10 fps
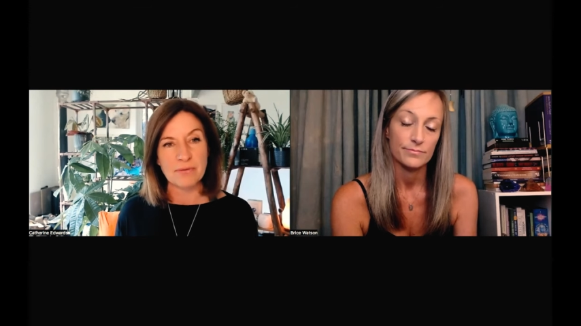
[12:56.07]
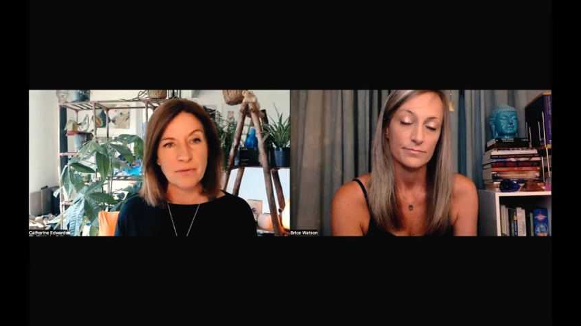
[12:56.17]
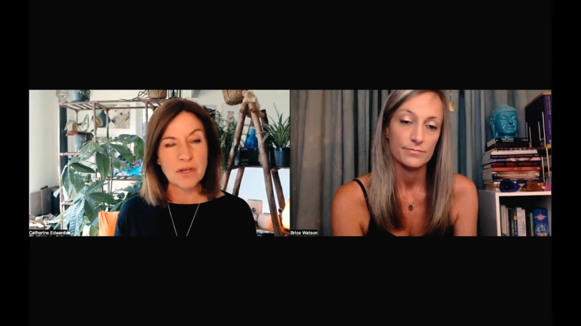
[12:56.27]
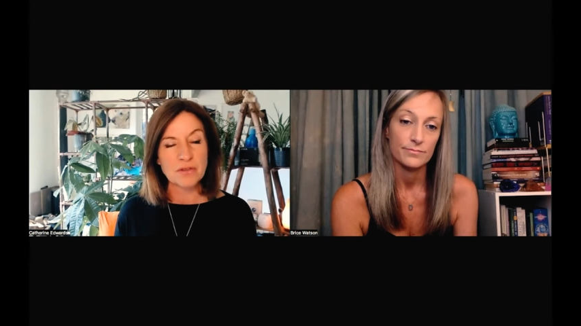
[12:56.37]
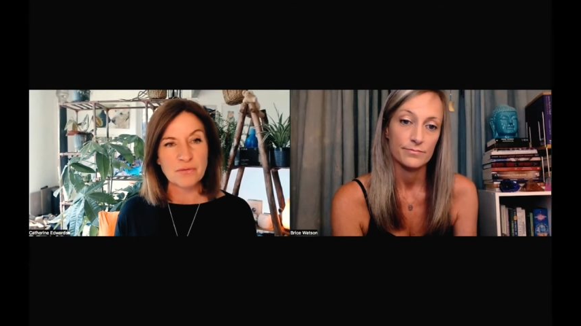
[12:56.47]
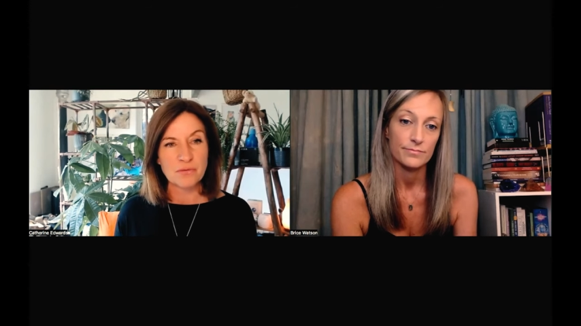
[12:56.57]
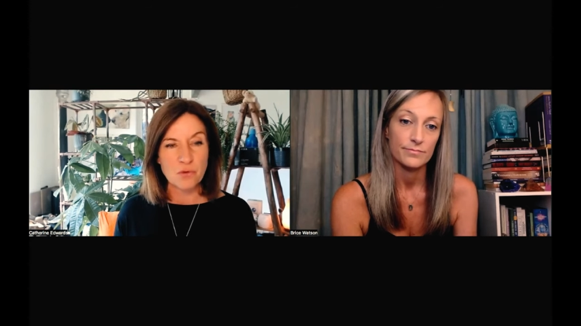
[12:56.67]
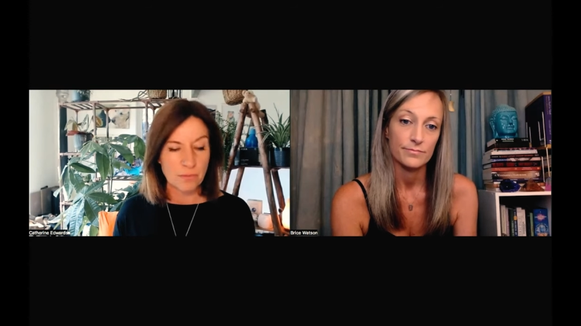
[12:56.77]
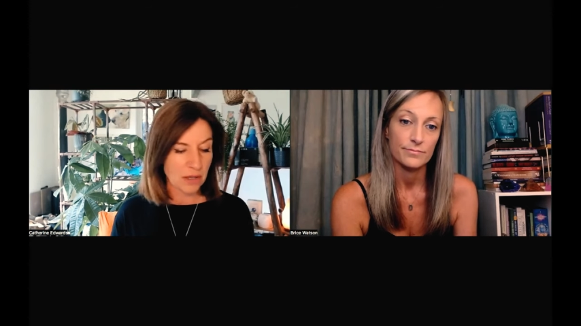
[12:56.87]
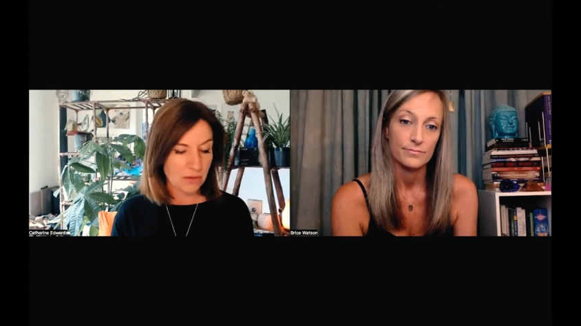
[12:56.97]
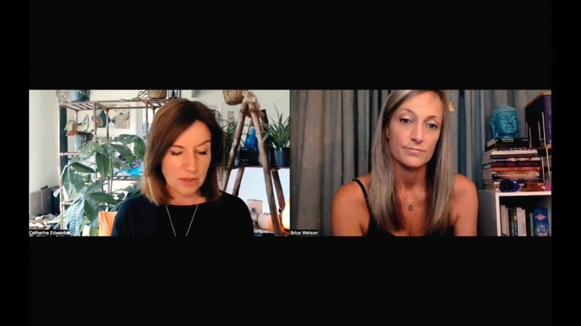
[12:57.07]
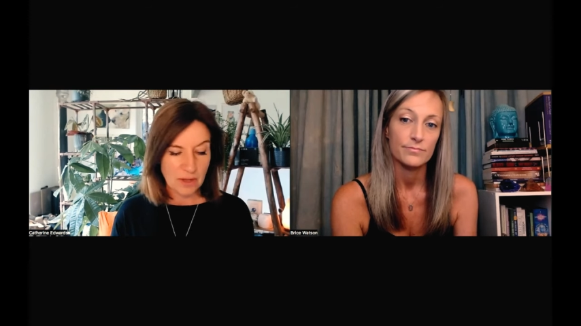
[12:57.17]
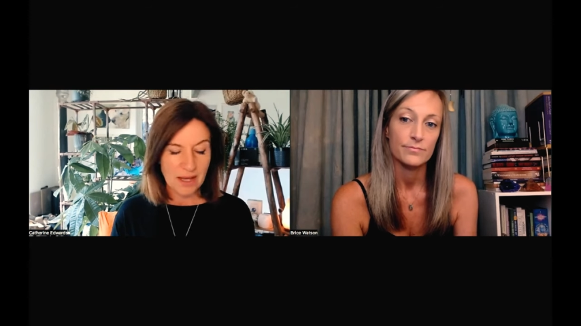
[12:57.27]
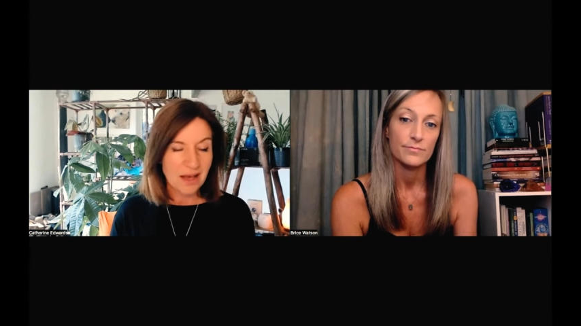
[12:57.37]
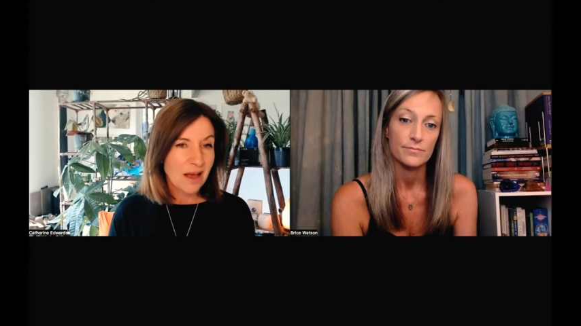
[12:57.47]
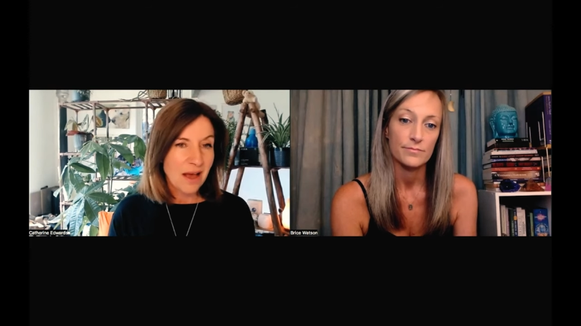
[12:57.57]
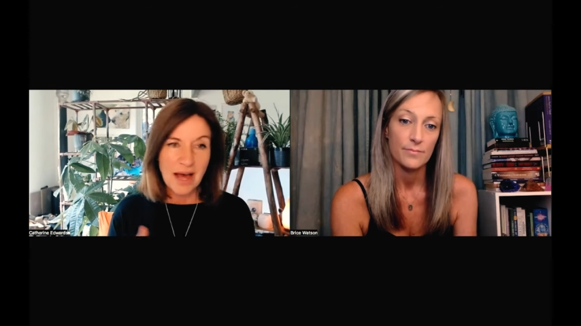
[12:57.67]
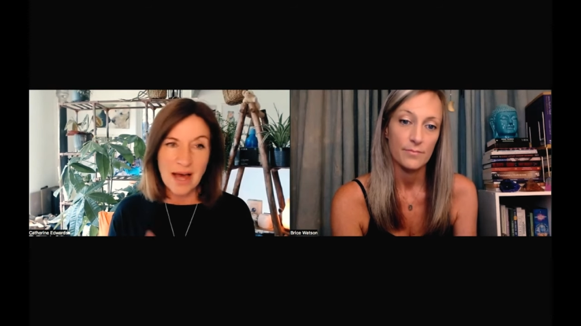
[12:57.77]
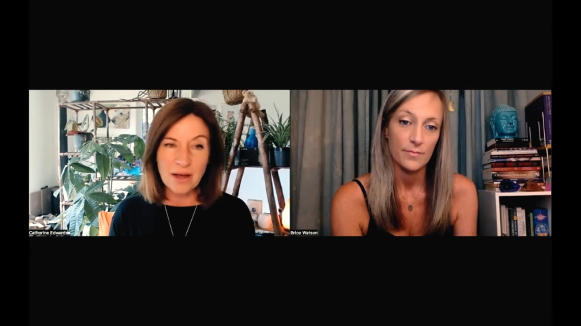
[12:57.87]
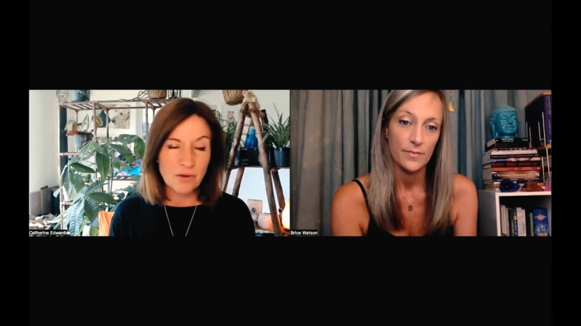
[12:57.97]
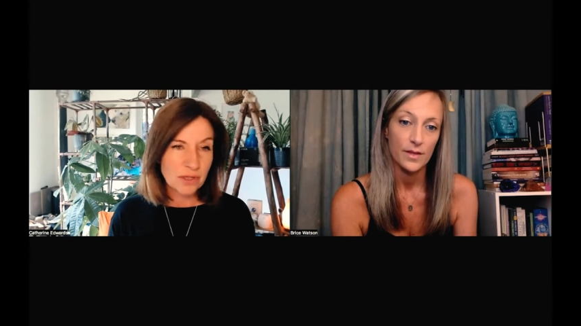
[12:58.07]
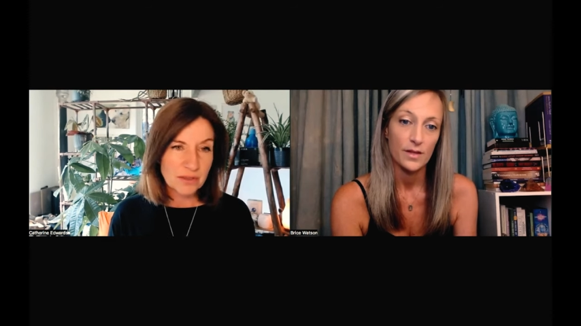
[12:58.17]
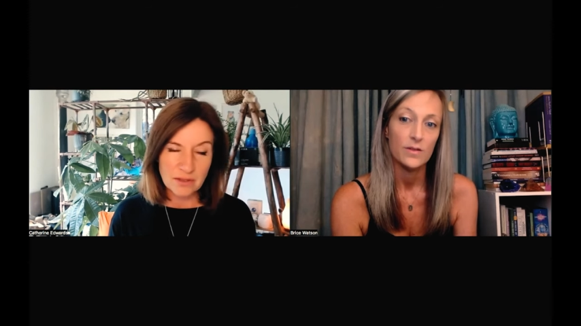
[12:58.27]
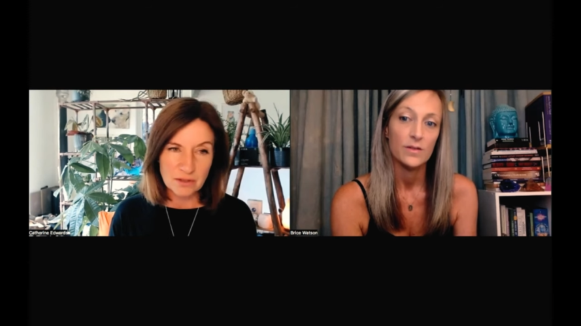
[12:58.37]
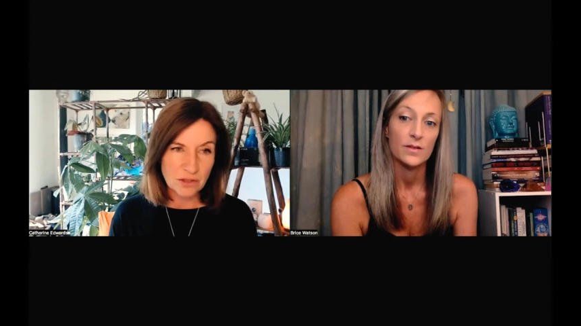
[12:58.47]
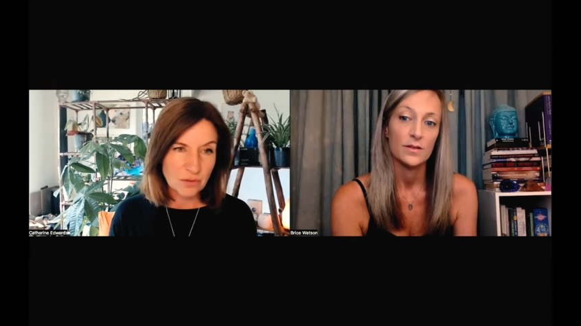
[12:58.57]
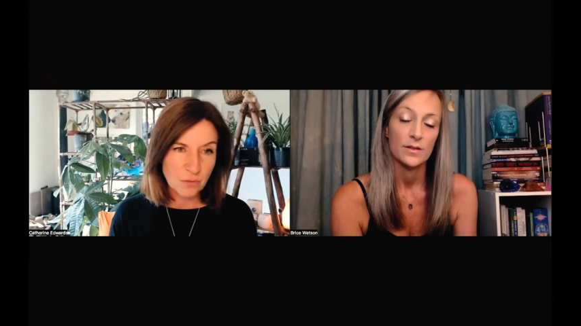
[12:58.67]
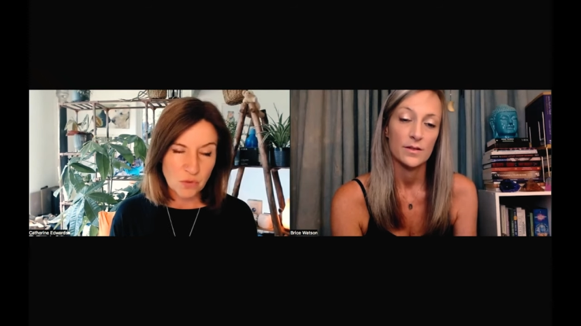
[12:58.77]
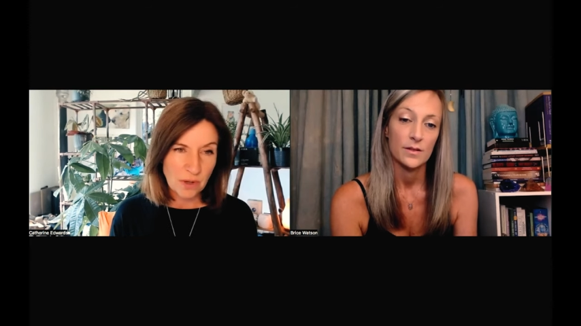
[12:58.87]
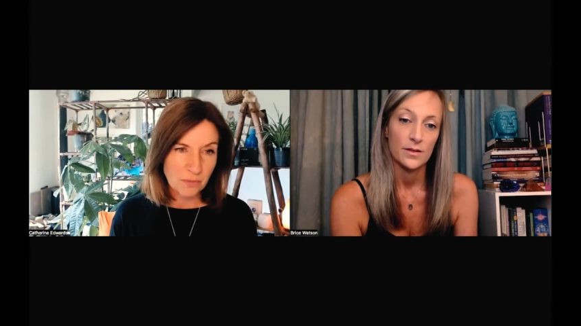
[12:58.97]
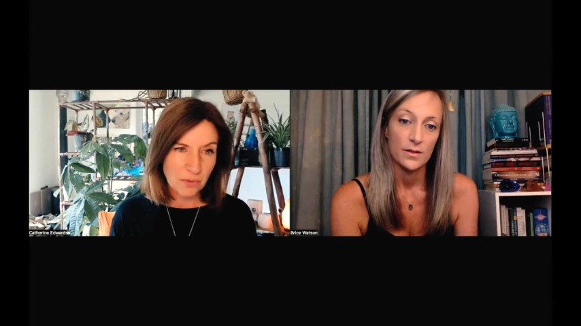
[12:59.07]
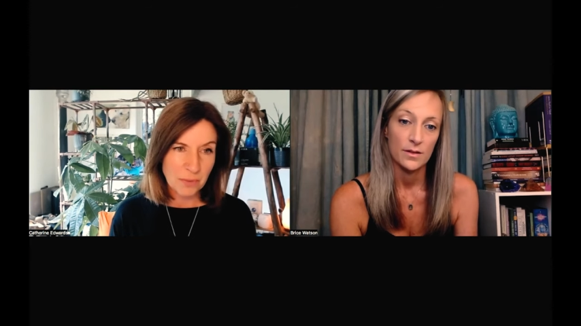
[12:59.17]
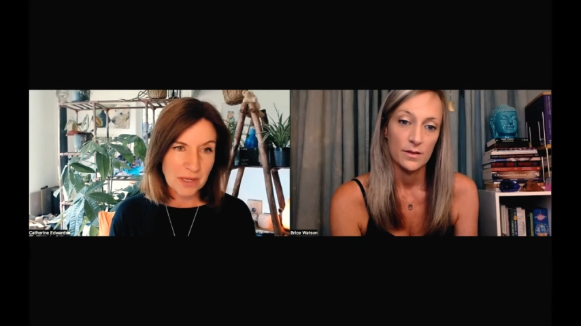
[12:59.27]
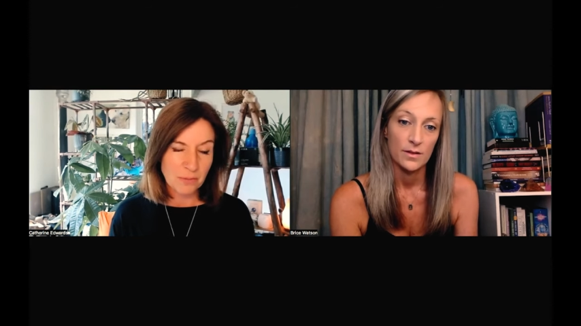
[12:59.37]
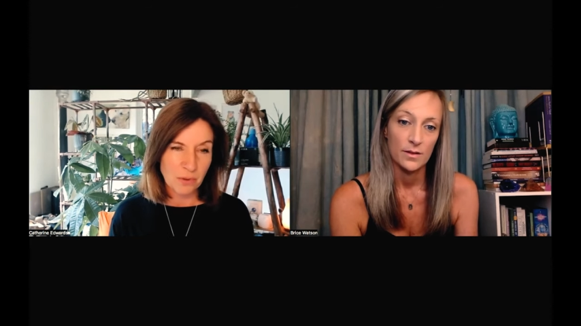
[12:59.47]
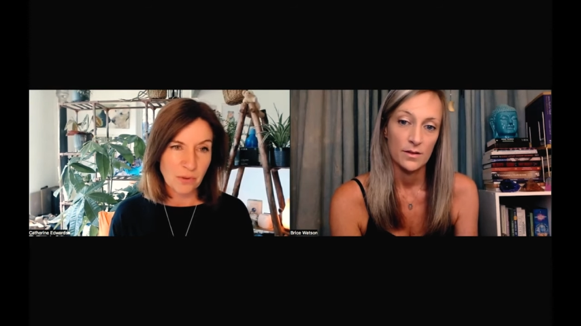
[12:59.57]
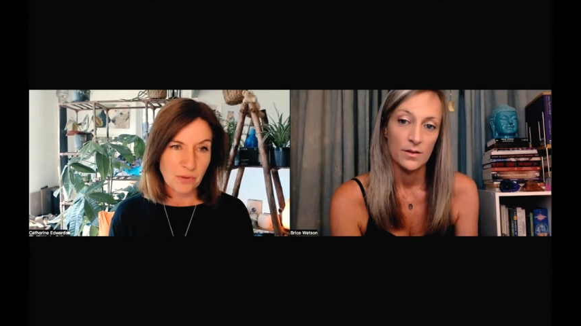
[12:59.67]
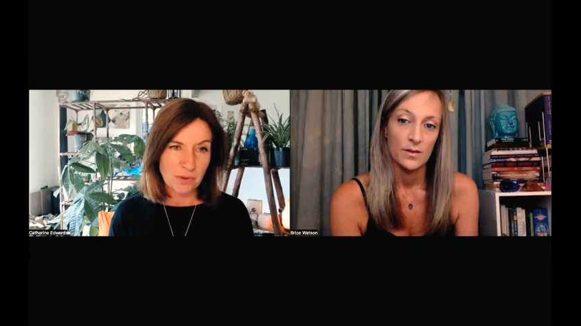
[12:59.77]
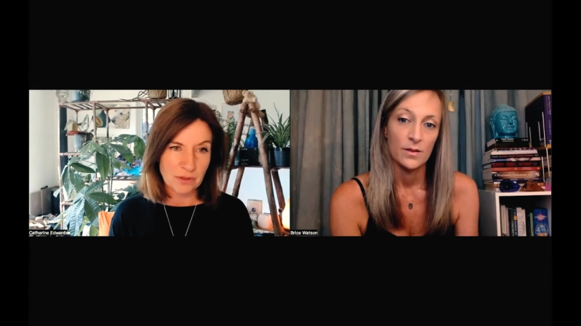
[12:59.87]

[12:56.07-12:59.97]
Speaker 1: First and foremost, like, how can such a small number of people